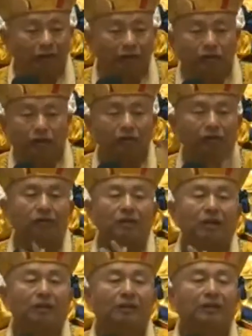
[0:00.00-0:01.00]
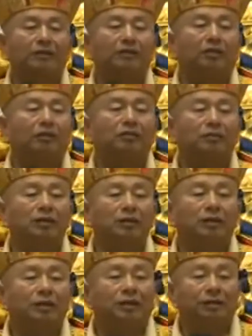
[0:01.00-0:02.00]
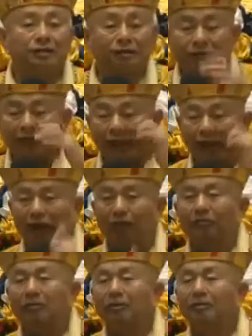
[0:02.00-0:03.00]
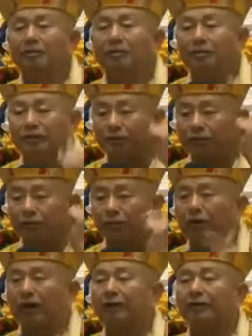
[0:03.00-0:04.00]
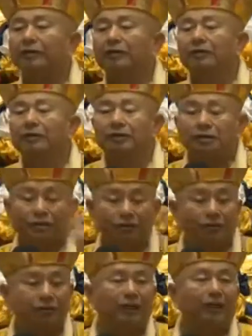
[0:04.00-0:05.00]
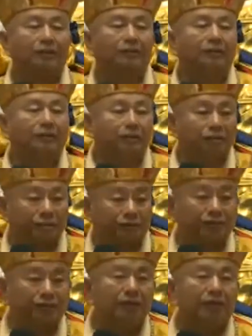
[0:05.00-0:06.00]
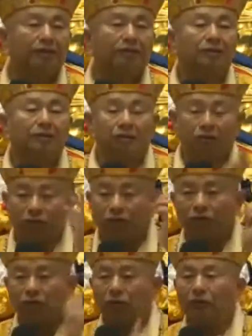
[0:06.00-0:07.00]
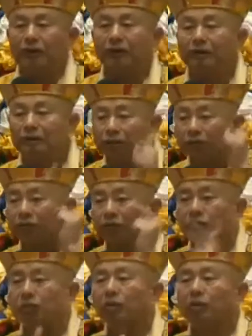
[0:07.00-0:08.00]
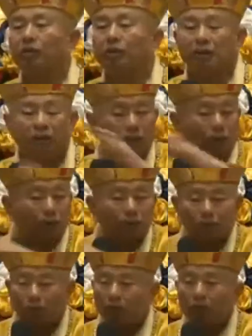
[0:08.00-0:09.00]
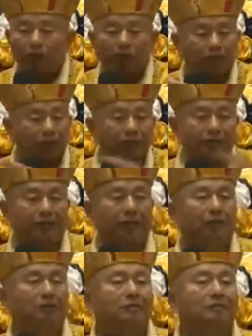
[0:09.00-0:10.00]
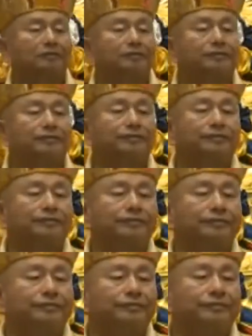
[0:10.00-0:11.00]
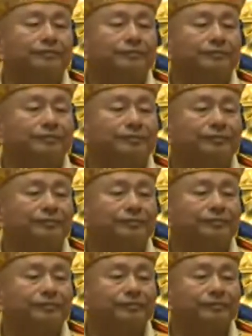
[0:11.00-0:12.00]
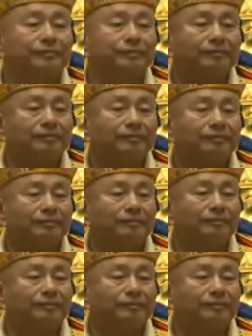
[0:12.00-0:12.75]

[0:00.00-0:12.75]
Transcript: You put down the thought. Don't follow the thought anymore. Whether it is good or bad, virtuous or evil, right or wrong, don't think about it anymore.